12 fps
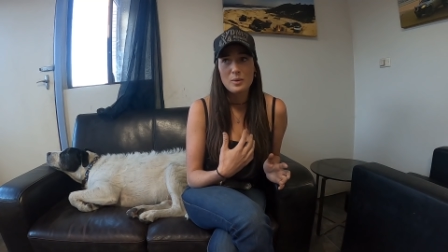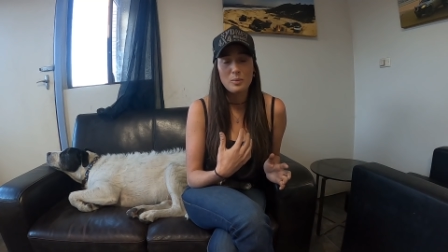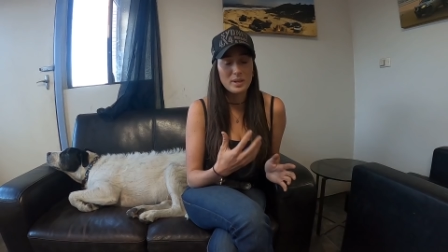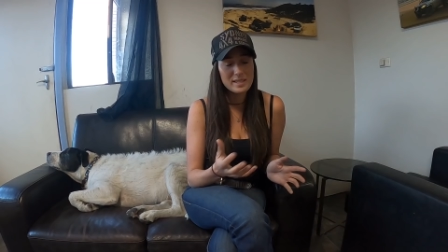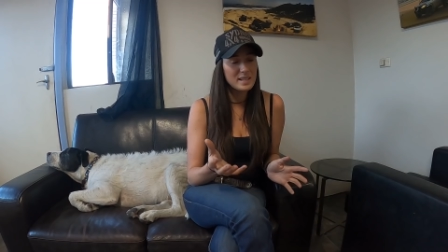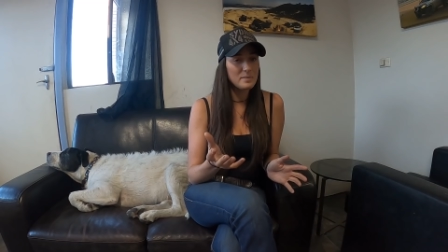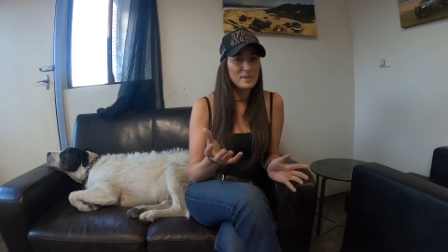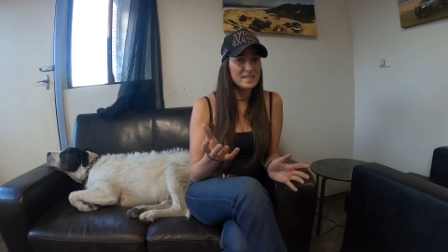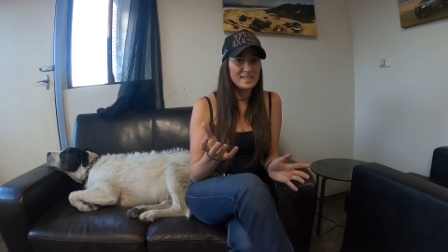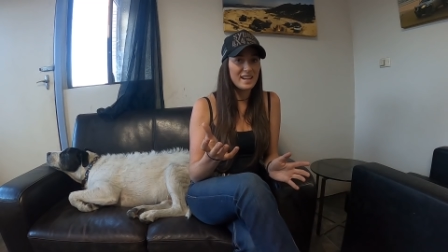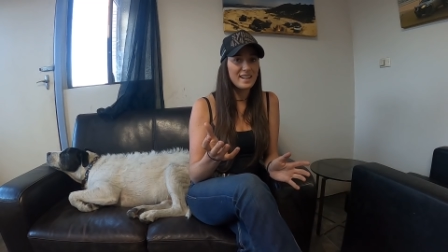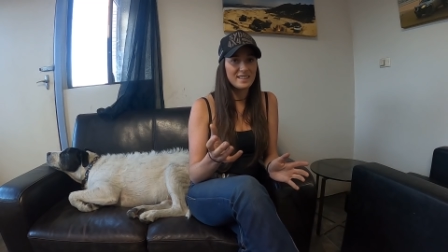once
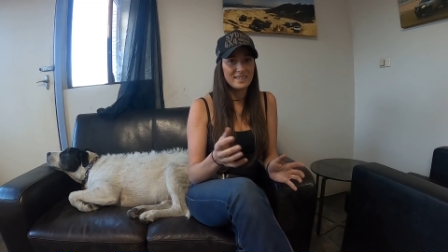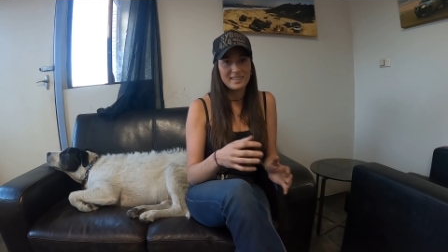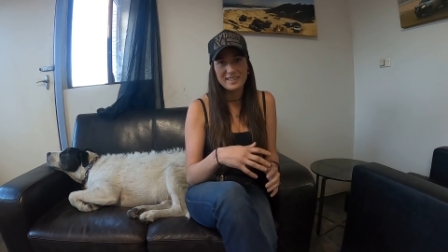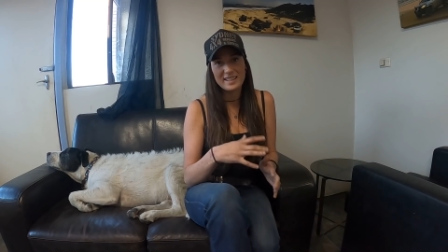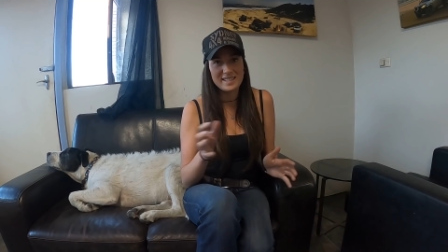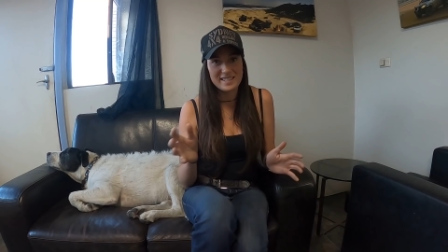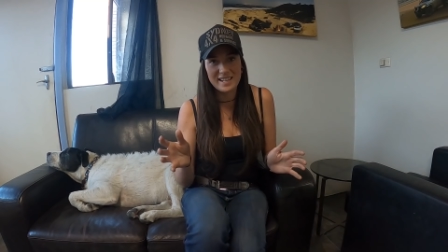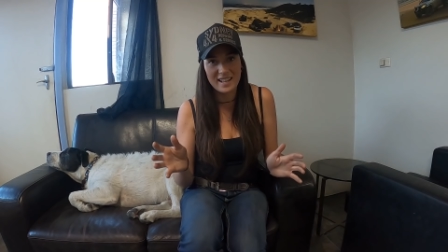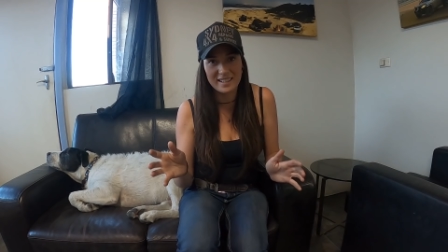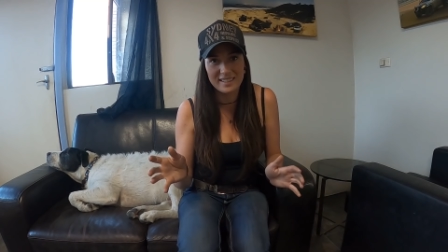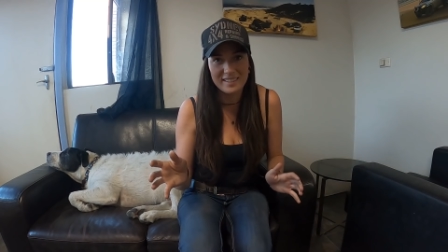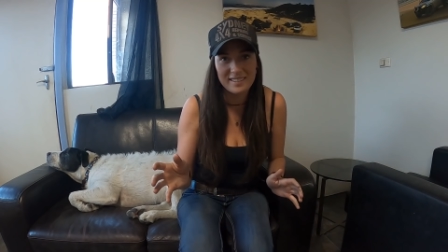something's done, it's
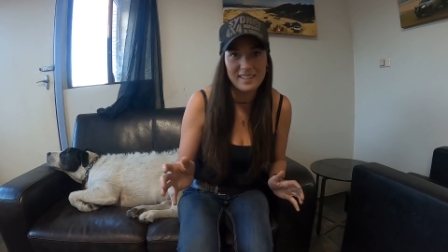done.